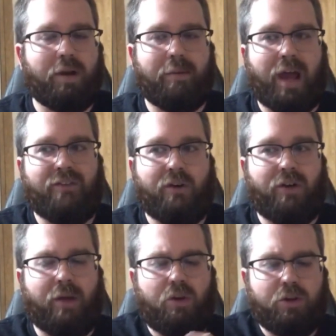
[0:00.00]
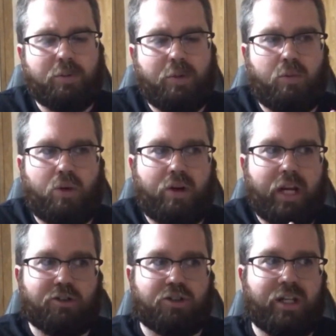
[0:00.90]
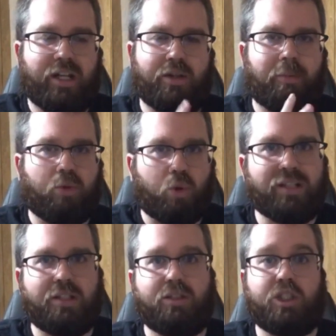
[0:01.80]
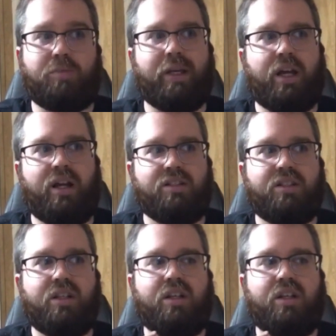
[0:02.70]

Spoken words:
but I've always been more interested in the present just because